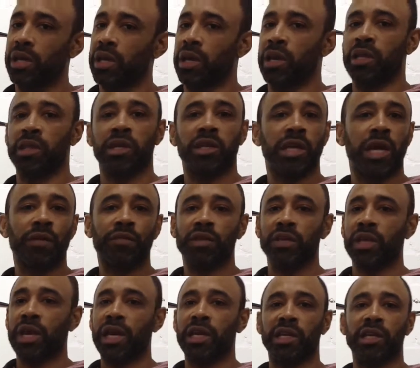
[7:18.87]
And then after
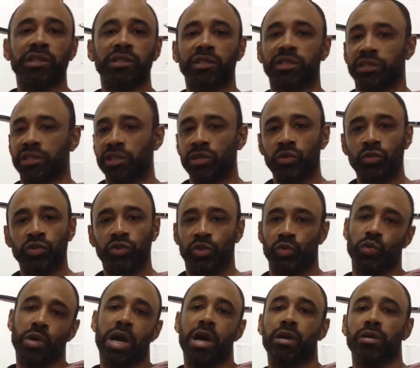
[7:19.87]
that, it's singles
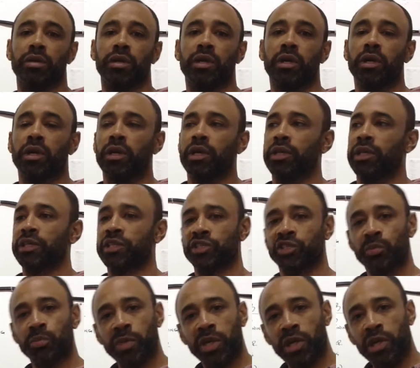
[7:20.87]
throughout. That
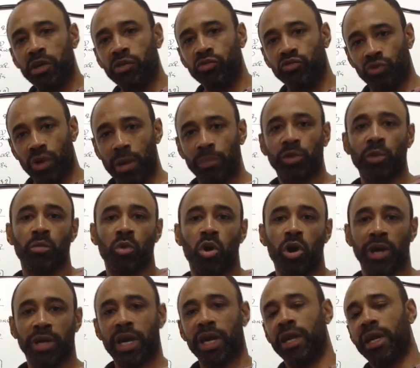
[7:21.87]
doesn't mean drop the
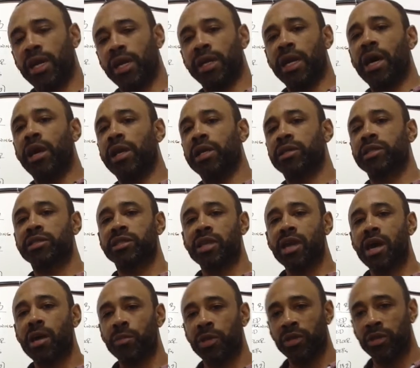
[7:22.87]
bar, kind of hang out at the
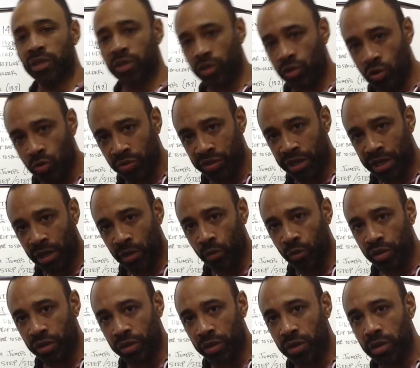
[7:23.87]
top, and then go down
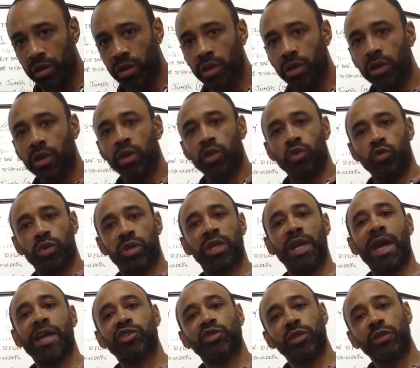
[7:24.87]
with it. You can
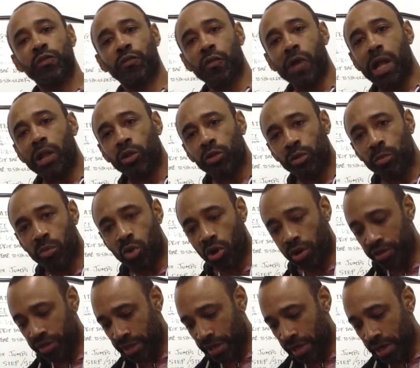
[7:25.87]
actually follow the bar
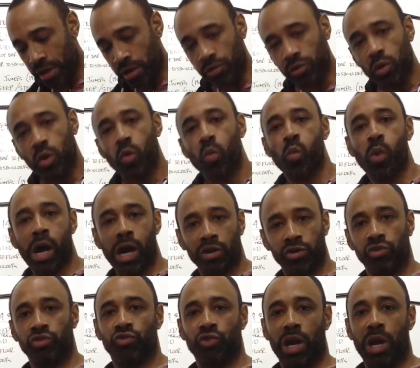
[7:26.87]
down while
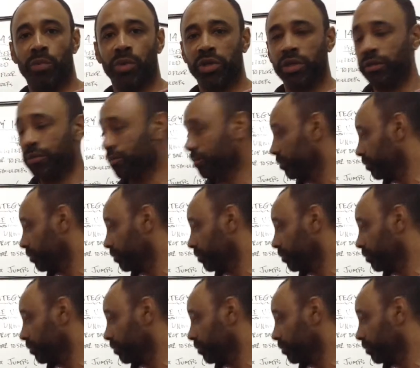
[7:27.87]
you're dropping it.